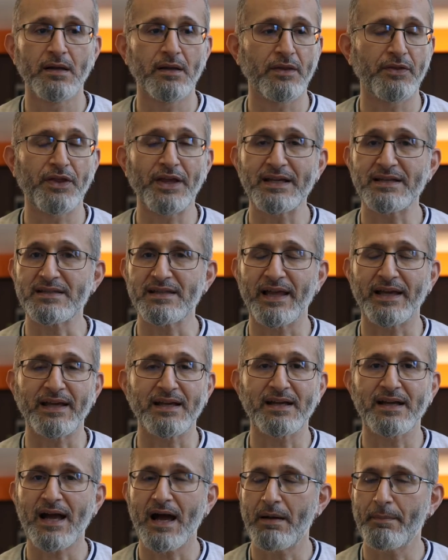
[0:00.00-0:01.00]
Things
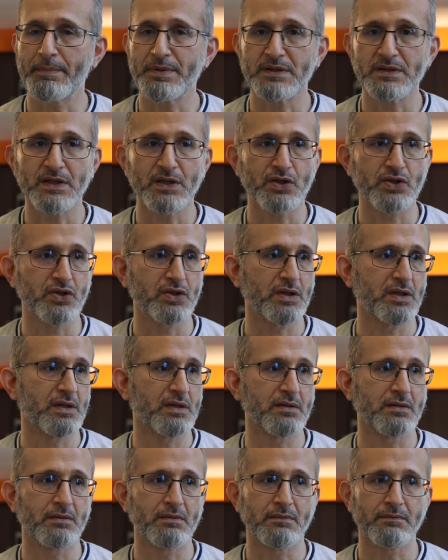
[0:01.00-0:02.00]
like
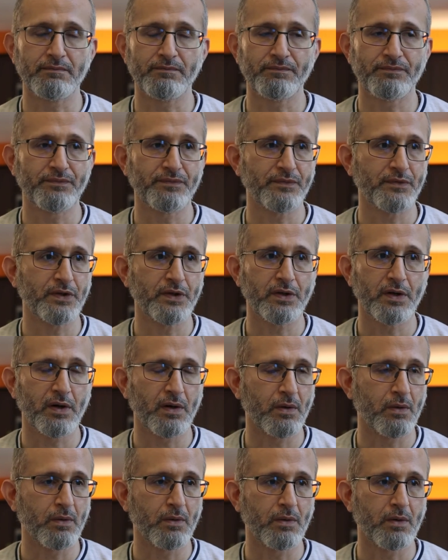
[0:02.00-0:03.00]
composition,
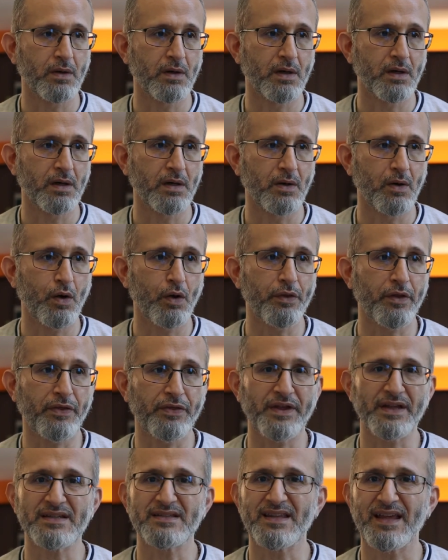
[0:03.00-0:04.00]
all the
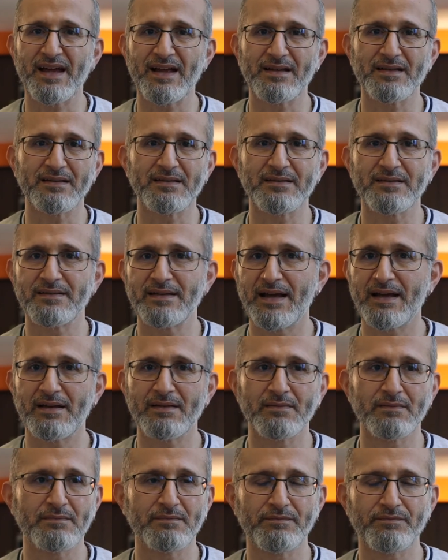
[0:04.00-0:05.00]
things
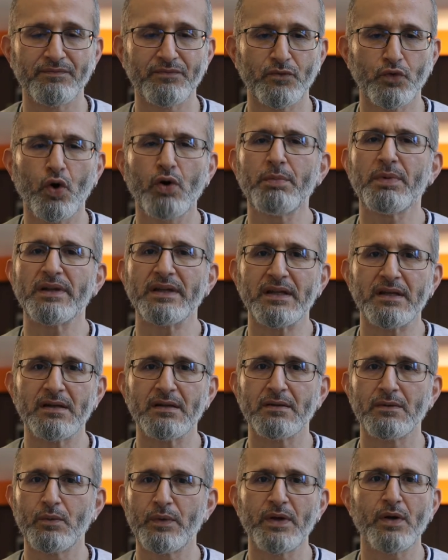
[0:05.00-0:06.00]
that
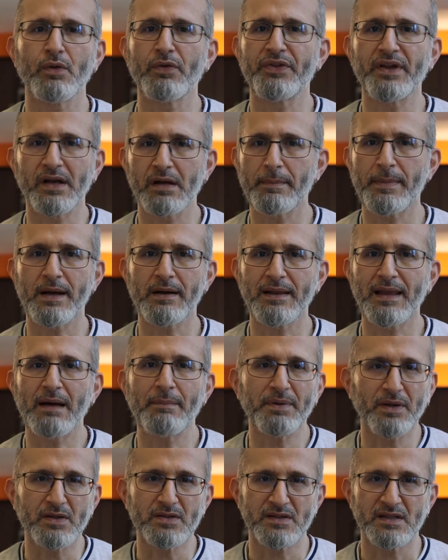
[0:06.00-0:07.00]
normally we don't think about a lot
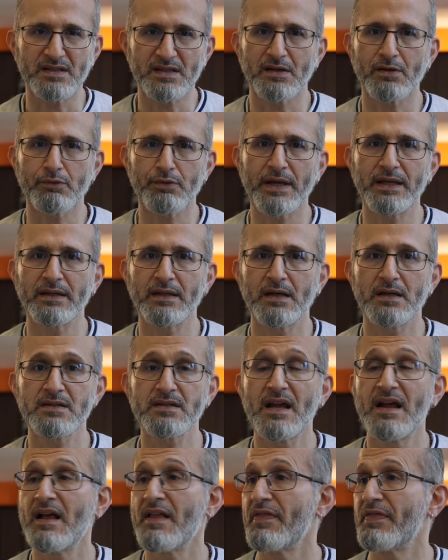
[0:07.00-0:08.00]
because it's ingrained in us,
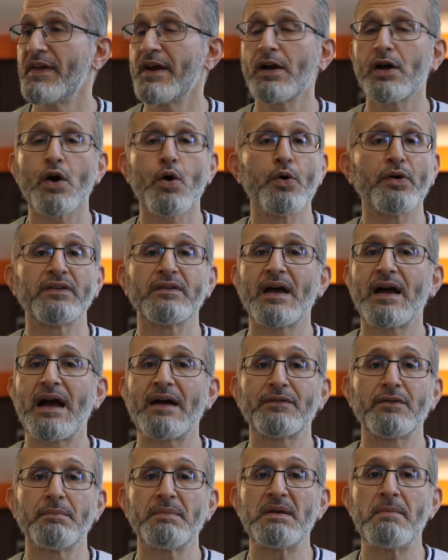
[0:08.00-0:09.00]
they're going to
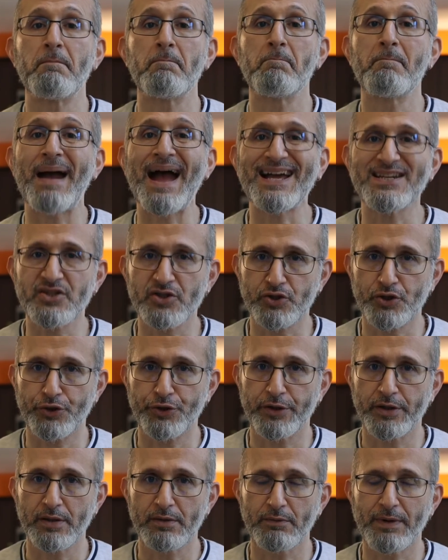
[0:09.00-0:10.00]
have to be
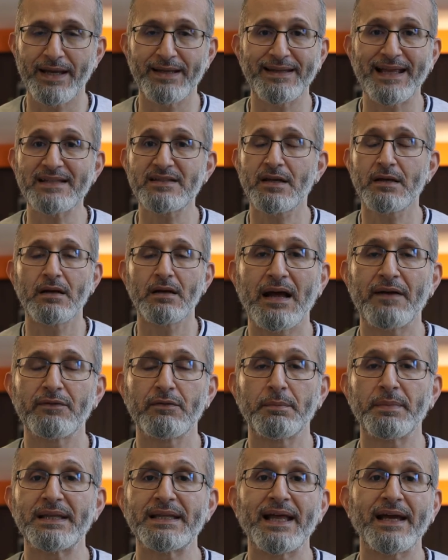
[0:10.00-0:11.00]
mastered, right? That's have
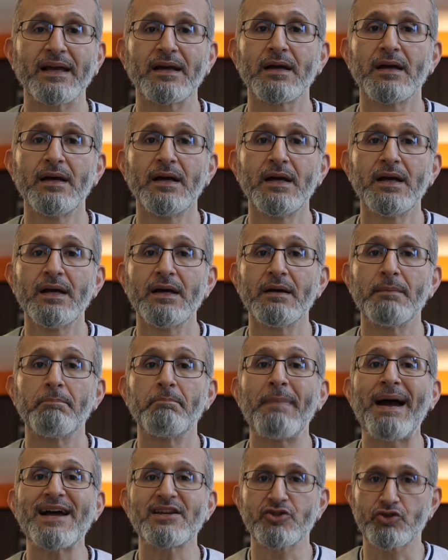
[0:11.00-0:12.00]
to be like
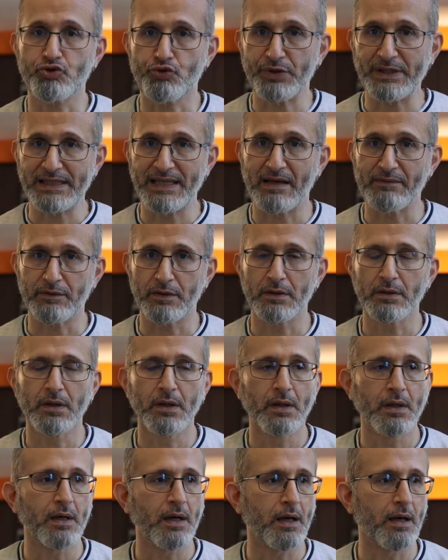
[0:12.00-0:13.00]
mastery level.
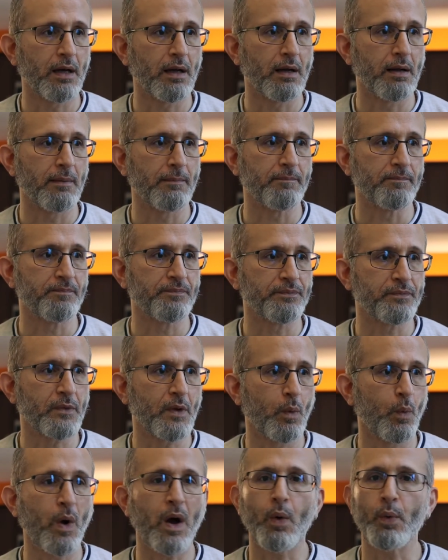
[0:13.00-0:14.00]

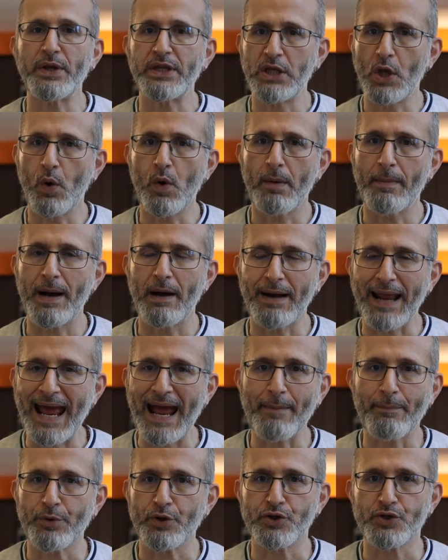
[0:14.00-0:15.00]
What we know about
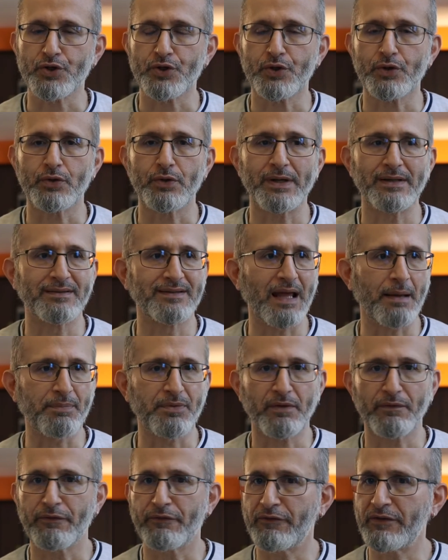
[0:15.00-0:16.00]
aperture and
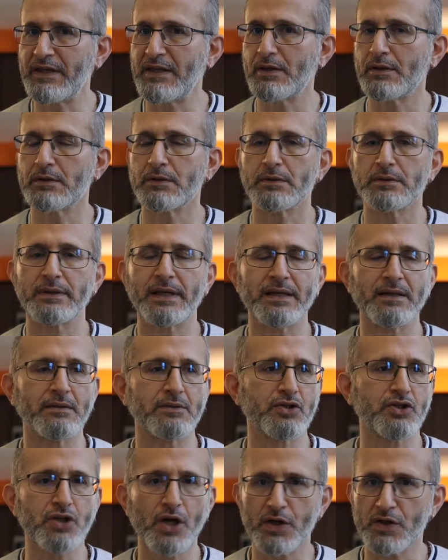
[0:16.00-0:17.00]
depth of field
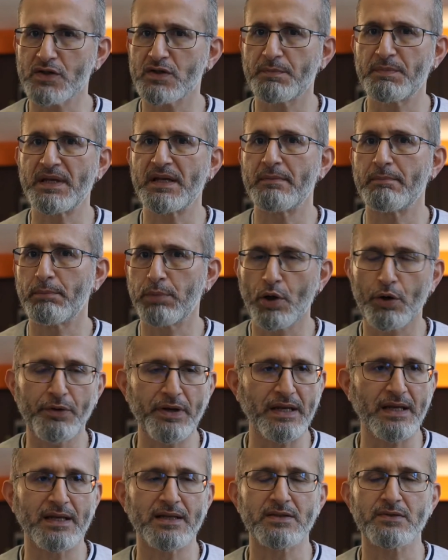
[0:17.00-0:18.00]
and shutter speed and
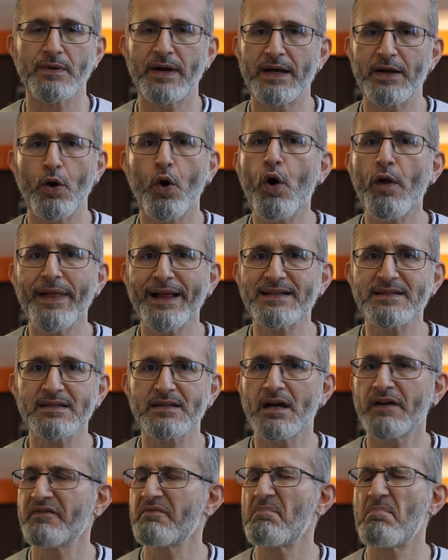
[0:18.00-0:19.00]
blurriness, right? All that
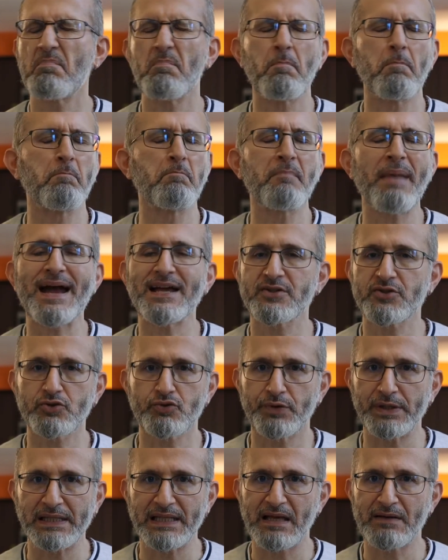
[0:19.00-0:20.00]
stuff,
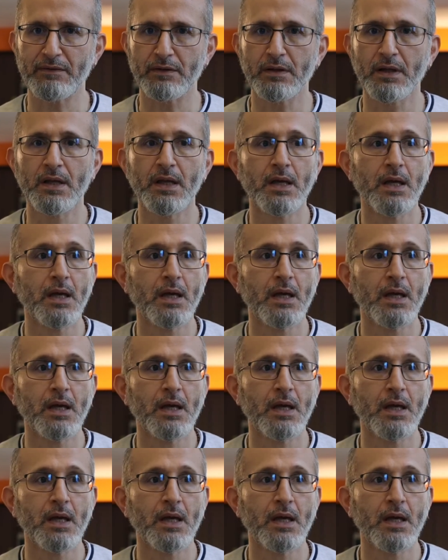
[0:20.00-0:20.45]
mastery level.